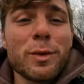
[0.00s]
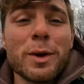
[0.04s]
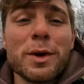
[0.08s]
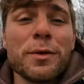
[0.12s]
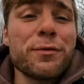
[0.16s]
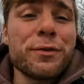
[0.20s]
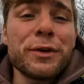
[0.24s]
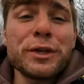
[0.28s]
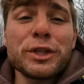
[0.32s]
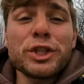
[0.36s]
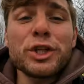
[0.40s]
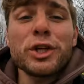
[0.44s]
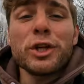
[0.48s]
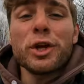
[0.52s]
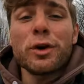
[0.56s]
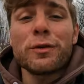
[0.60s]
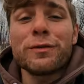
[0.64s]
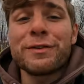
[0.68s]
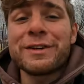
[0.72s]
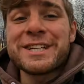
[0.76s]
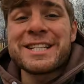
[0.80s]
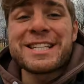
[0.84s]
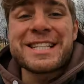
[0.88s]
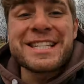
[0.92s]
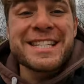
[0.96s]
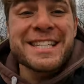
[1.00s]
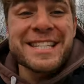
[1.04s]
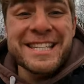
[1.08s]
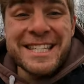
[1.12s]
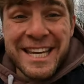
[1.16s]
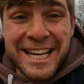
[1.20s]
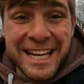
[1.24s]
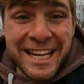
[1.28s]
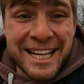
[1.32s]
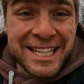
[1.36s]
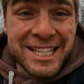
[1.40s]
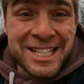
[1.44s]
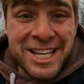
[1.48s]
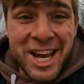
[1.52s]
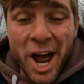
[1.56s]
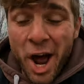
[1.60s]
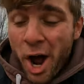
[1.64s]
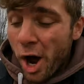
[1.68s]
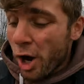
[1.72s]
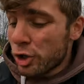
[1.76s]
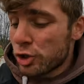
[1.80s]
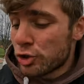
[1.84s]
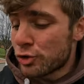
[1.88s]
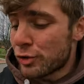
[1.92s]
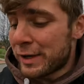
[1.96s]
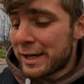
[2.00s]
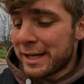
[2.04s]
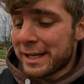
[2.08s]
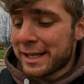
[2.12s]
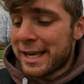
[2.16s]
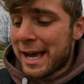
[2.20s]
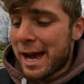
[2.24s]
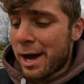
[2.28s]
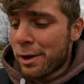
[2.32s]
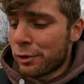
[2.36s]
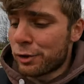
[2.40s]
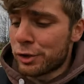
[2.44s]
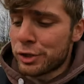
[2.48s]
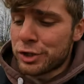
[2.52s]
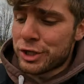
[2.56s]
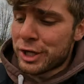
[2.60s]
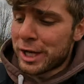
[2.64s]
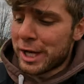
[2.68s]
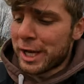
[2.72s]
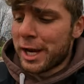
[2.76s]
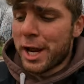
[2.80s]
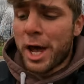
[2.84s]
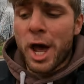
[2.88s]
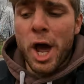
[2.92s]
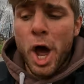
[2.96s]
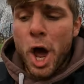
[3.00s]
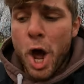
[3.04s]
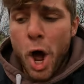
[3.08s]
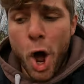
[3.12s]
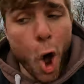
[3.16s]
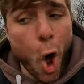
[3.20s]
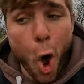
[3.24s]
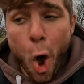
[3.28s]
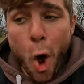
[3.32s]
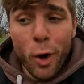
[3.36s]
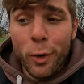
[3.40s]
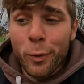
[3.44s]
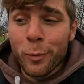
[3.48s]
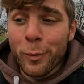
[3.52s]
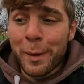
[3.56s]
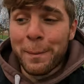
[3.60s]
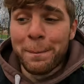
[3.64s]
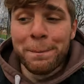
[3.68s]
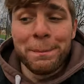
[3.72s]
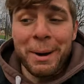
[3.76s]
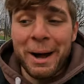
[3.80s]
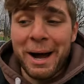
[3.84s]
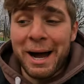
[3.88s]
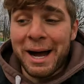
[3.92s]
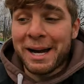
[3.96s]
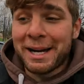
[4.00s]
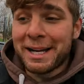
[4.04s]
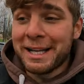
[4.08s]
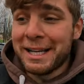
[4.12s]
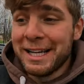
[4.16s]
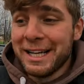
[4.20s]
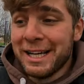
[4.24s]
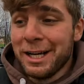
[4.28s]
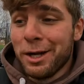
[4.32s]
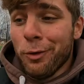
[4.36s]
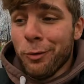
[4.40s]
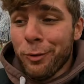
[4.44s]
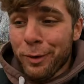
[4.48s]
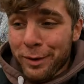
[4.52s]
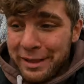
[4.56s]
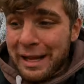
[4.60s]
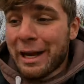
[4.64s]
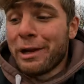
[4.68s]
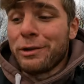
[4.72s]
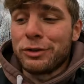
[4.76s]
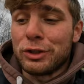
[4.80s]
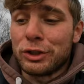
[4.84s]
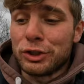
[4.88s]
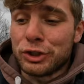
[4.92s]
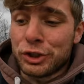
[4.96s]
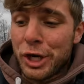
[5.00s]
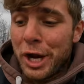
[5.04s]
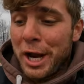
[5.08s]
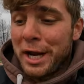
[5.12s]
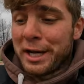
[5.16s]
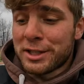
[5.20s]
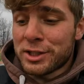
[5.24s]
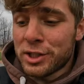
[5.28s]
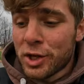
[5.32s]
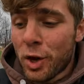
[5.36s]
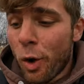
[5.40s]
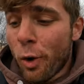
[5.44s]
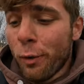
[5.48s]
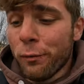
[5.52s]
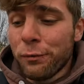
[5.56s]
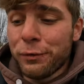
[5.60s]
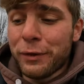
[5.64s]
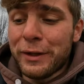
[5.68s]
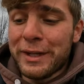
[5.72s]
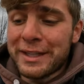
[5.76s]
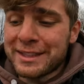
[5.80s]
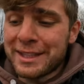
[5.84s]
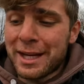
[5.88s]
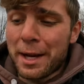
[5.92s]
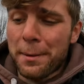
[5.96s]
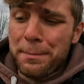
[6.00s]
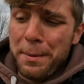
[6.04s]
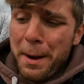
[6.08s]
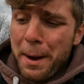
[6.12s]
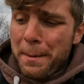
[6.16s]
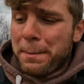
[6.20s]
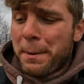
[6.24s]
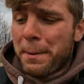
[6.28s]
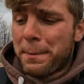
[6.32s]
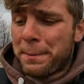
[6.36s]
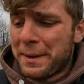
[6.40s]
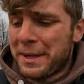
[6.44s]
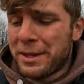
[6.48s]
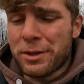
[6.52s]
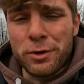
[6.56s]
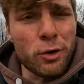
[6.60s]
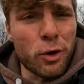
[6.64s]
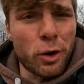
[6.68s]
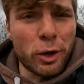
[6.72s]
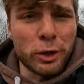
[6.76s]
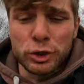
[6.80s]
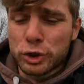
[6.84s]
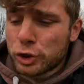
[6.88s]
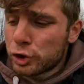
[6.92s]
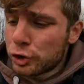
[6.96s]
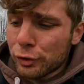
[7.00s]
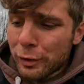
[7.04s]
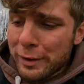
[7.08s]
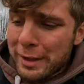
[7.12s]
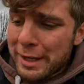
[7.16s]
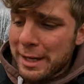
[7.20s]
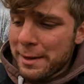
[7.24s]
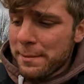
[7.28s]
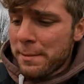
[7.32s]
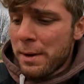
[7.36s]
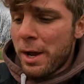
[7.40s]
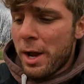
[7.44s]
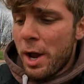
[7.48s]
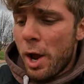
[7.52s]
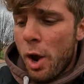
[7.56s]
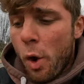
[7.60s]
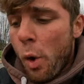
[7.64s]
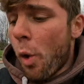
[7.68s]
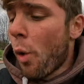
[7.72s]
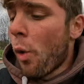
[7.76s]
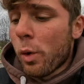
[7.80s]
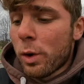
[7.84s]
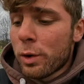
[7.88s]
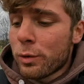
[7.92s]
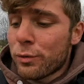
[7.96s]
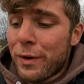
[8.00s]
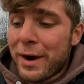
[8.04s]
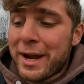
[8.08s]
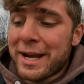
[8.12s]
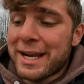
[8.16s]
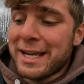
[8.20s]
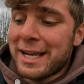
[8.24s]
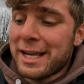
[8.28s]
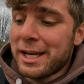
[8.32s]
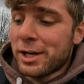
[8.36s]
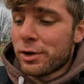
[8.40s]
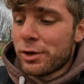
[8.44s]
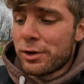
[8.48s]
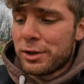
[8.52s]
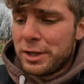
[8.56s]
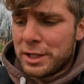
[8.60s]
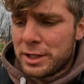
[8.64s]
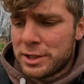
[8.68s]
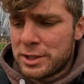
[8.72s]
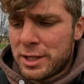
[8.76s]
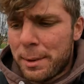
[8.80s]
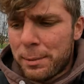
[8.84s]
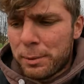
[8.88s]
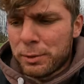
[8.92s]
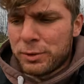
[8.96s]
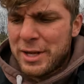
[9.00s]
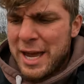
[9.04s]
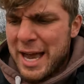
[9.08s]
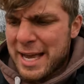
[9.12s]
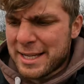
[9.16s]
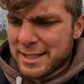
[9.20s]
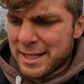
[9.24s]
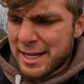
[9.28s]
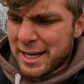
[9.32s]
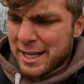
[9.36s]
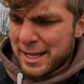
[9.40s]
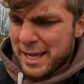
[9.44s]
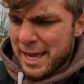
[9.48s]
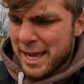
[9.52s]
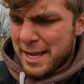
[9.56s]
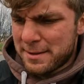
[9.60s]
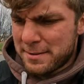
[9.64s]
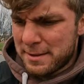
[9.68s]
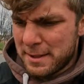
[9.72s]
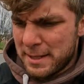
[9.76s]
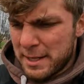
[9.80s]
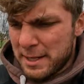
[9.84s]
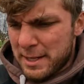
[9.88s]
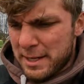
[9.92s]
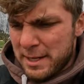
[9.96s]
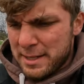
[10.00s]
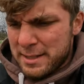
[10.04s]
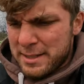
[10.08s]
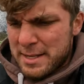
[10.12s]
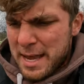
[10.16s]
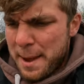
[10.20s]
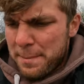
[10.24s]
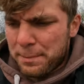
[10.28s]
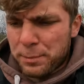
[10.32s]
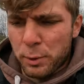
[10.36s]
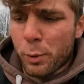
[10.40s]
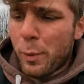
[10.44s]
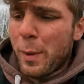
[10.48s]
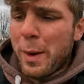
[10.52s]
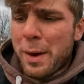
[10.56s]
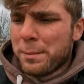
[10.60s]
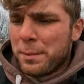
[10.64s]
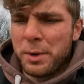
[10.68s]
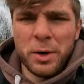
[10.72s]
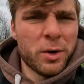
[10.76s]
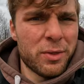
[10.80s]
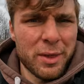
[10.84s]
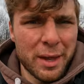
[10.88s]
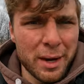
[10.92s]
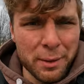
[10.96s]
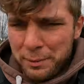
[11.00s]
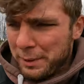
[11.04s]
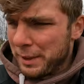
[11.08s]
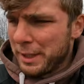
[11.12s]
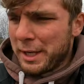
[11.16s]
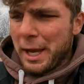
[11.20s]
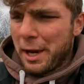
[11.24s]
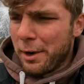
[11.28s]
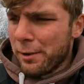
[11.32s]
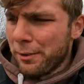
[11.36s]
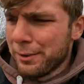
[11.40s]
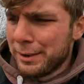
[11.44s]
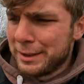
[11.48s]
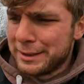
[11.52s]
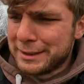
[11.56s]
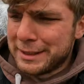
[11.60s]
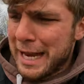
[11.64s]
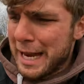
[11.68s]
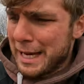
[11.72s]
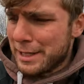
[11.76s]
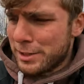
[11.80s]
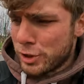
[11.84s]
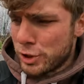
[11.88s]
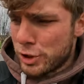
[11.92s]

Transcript: we're officially over 600 encounters in on wimpod without the shiny. So hopefully it's gonna pop up either on stream or right here in these double tasks that I can't Tap the Wimmer. there we go. It's not